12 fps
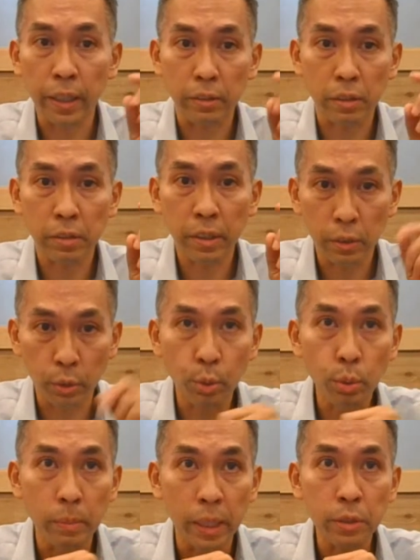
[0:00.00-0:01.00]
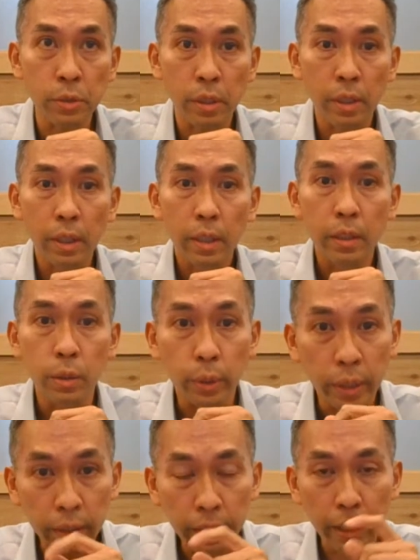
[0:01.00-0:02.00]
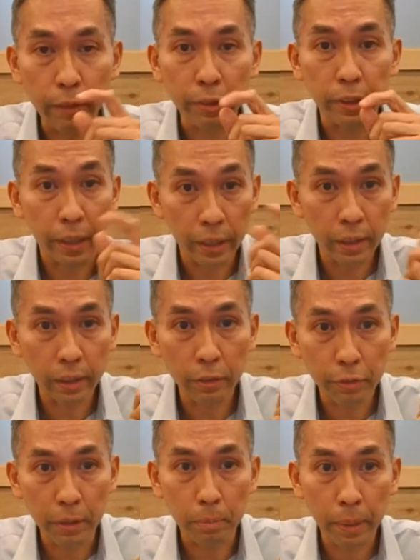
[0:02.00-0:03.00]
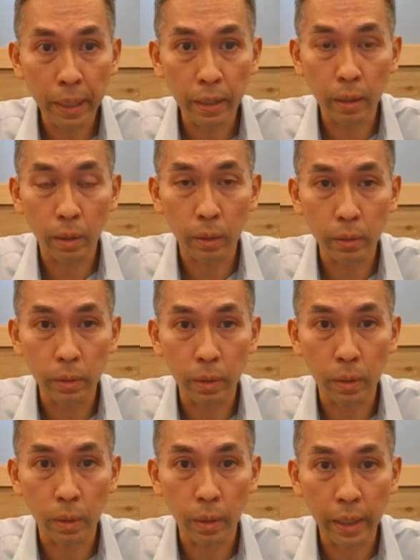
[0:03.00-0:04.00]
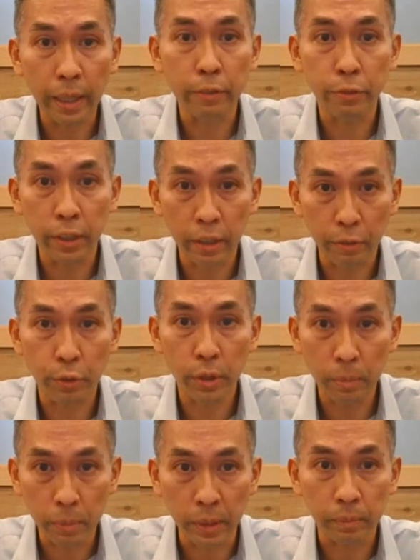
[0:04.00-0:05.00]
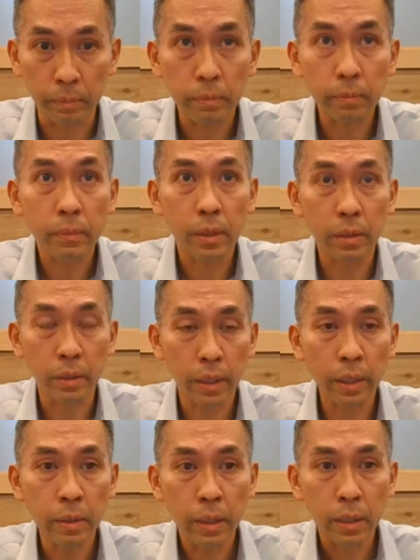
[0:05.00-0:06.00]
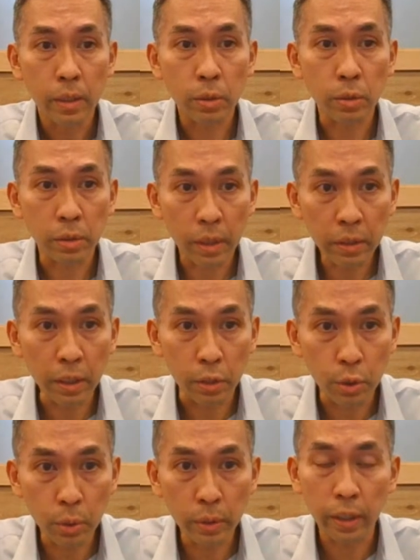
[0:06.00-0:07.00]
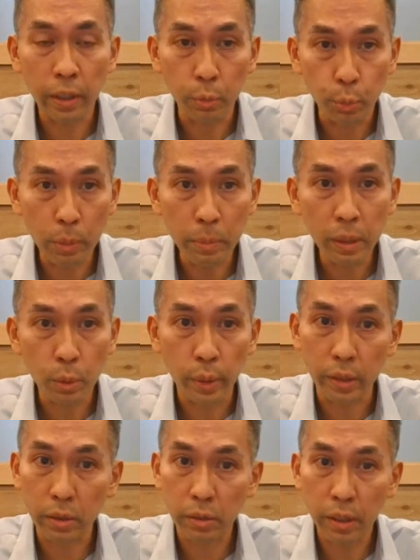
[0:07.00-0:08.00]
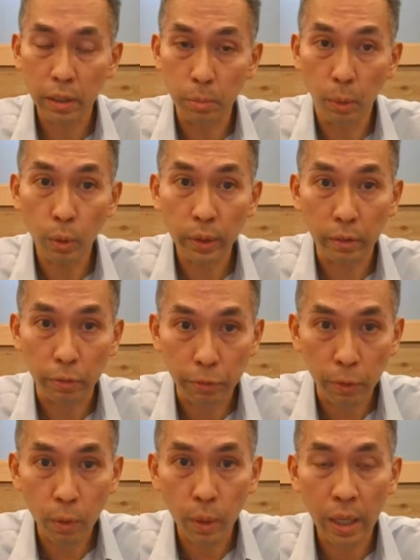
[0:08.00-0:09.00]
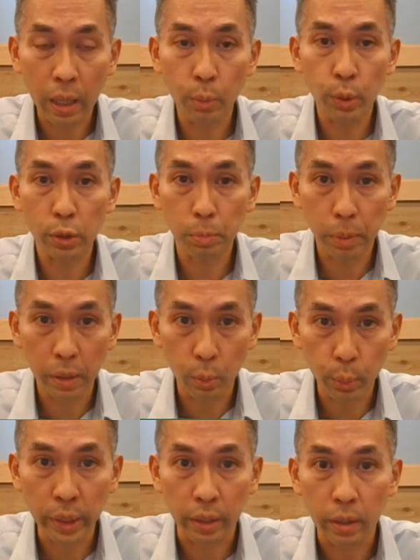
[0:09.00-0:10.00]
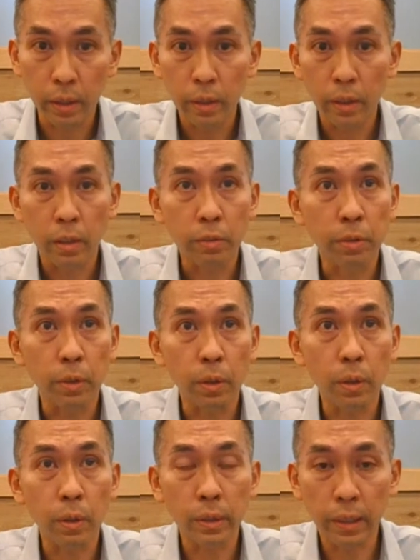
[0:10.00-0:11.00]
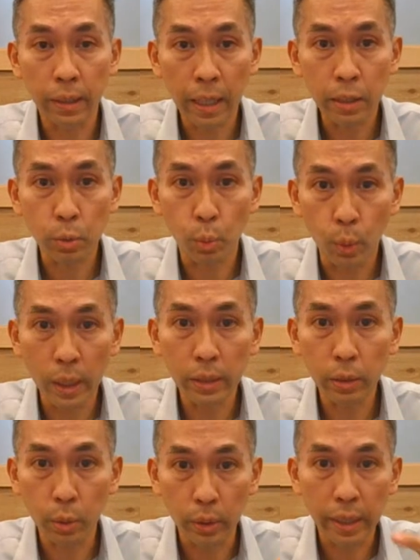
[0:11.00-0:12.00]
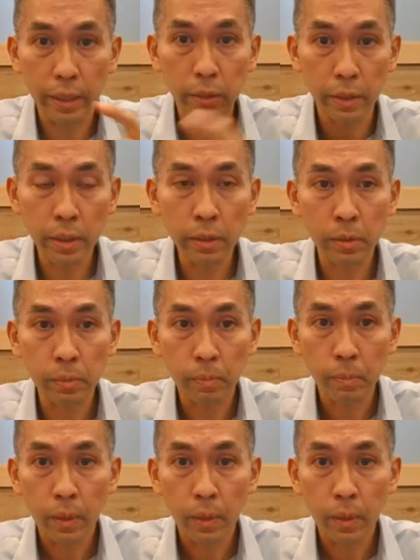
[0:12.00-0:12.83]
exercise too much, you can have a negative impact on your IVF treatment. Okay, so study has shown that in women who exercise more than four hours per week for the last one to nine years,